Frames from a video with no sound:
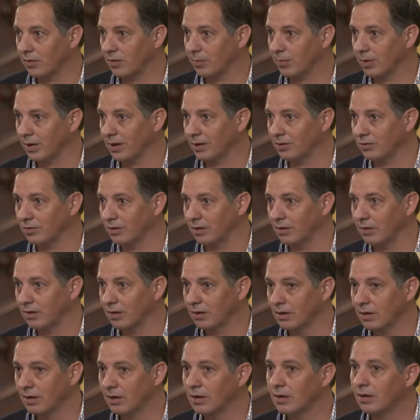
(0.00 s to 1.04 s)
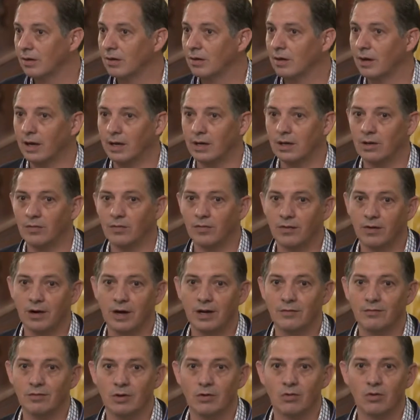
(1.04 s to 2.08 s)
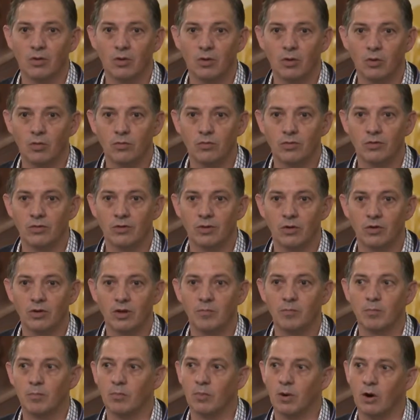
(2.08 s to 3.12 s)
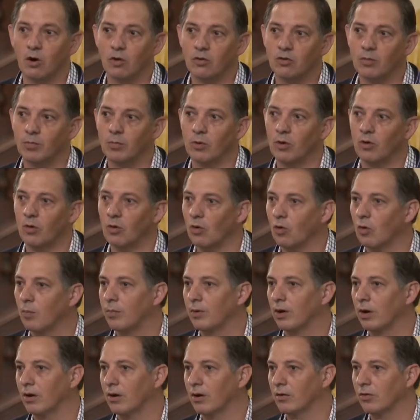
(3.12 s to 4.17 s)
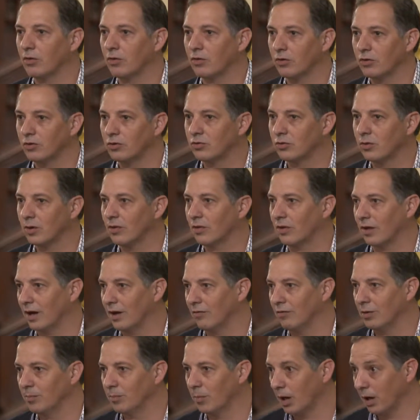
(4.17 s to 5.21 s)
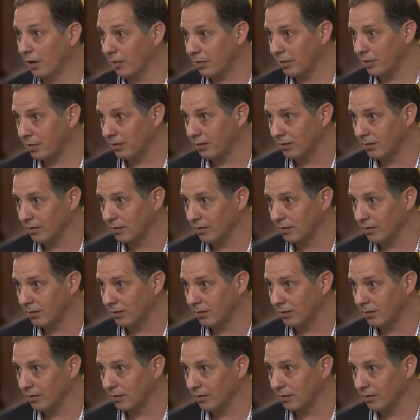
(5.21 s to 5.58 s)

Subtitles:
the patient. 95 years old, still did multiple open heart surgeries every month.